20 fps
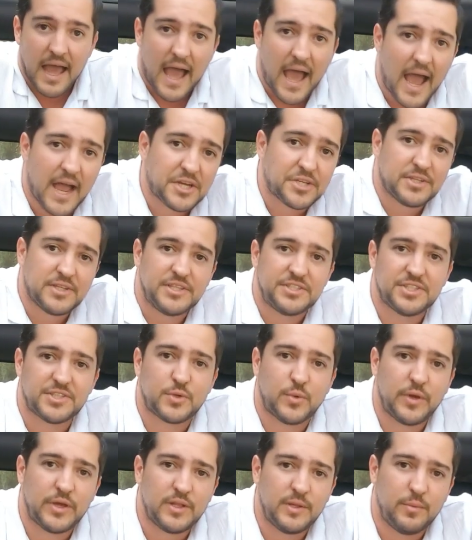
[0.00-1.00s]
Actually,
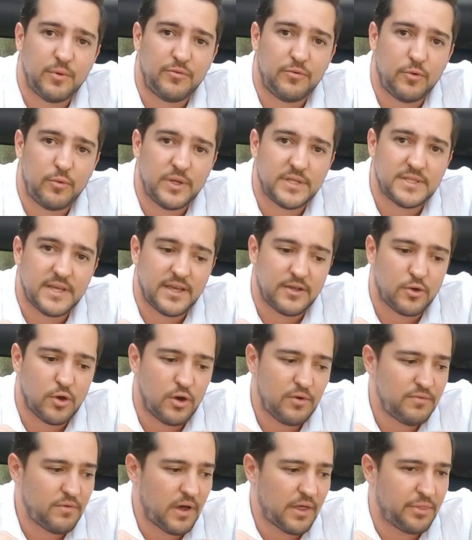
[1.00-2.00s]
just quickly before we take
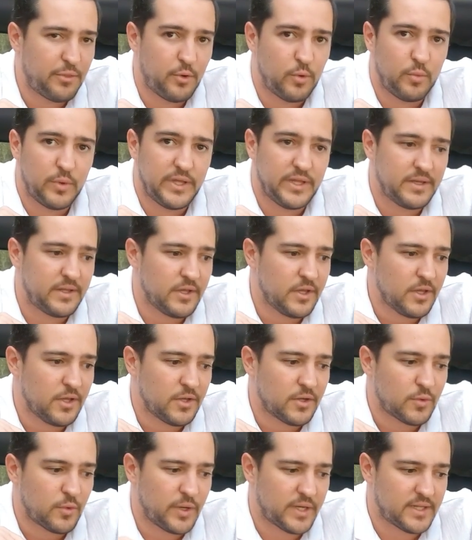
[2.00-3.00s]
off, I thought we'd
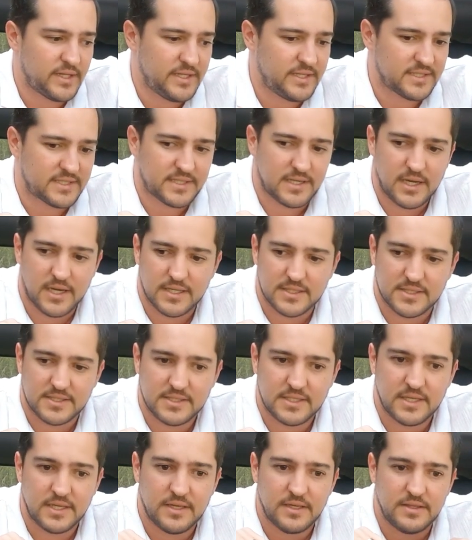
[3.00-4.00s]
quickly
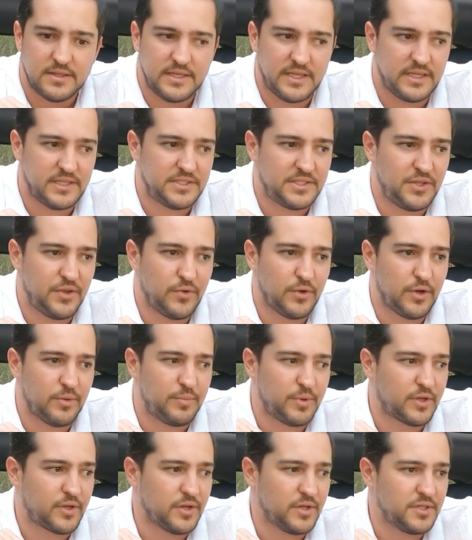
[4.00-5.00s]
discuss the interior
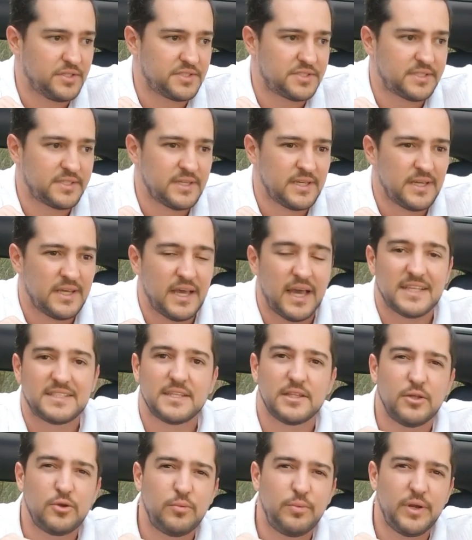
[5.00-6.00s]
because it's
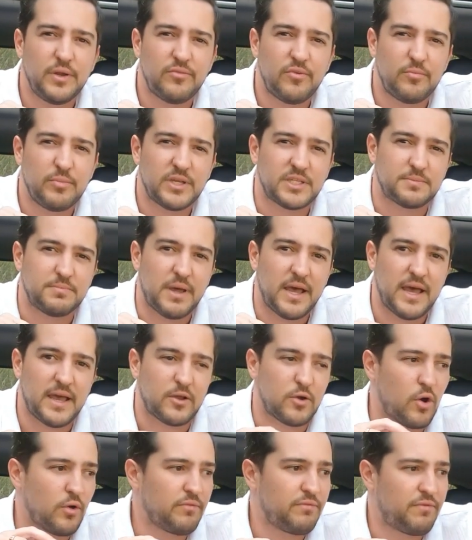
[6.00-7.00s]
a little bit of a mixed
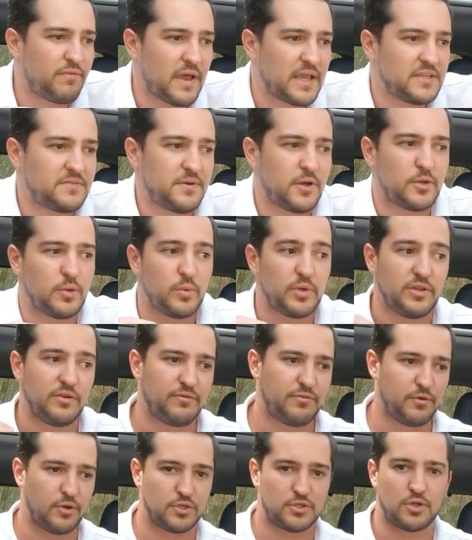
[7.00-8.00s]
bag. On face value, when you
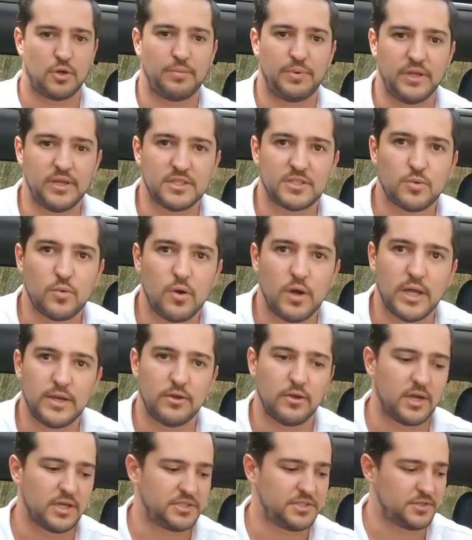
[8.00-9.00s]
first hop in, it's quite
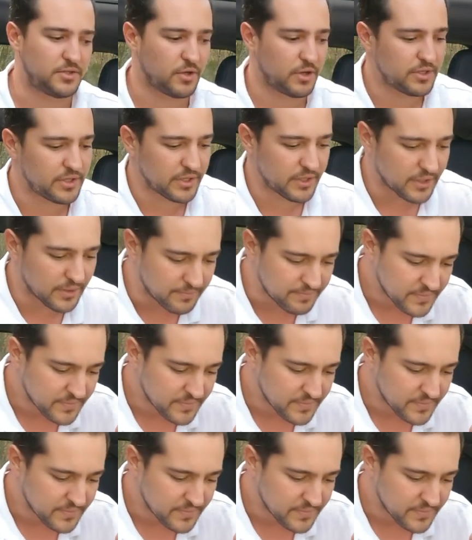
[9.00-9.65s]
nice. You've got your